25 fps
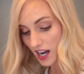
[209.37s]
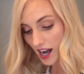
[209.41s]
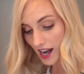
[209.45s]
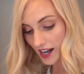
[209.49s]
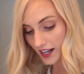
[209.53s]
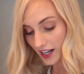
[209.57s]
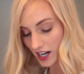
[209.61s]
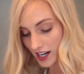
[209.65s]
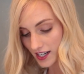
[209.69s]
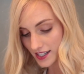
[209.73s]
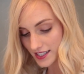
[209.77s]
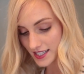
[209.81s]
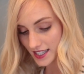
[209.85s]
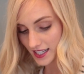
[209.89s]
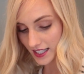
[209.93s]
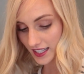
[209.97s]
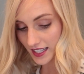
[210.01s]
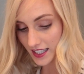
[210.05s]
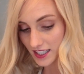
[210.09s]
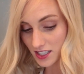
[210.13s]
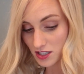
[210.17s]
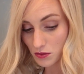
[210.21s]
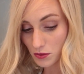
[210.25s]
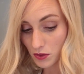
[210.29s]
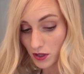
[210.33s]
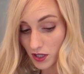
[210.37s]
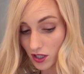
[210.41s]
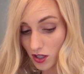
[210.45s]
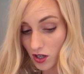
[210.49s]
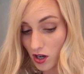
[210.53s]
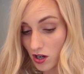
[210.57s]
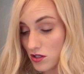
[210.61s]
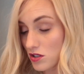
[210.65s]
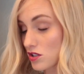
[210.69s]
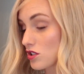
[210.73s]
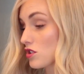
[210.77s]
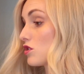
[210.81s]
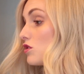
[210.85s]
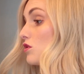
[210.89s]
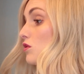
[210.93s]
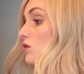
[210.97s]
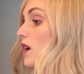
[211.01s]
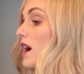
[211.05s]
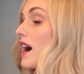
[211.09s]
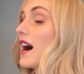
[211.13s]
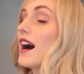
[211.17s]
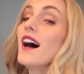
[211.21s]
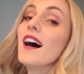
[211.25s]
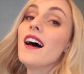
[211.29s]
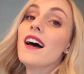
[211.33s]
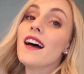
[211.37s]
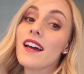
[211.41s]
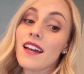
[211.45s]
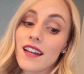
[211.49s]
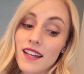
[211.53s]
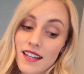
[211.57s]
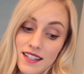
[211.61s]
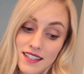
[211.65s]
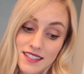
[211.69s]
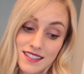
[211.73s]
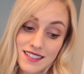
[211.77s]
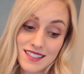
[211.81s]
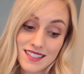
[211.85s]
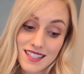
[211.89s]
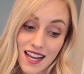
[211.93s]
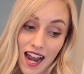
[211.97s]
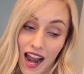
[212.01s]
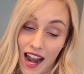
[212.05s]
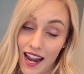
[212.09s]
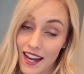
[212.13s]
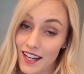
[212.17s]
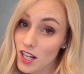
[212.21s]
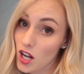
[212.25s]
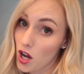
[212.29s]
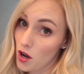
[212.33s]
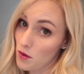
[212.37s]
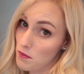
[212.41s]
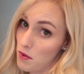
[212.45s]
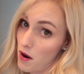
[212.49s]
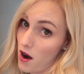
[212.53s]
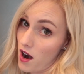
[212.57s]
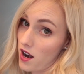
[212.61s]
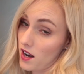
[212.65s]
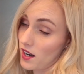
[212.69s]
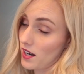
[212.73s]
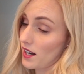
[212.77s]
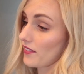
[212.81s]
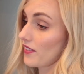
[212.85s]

I got tickets where we go to the Dino Park,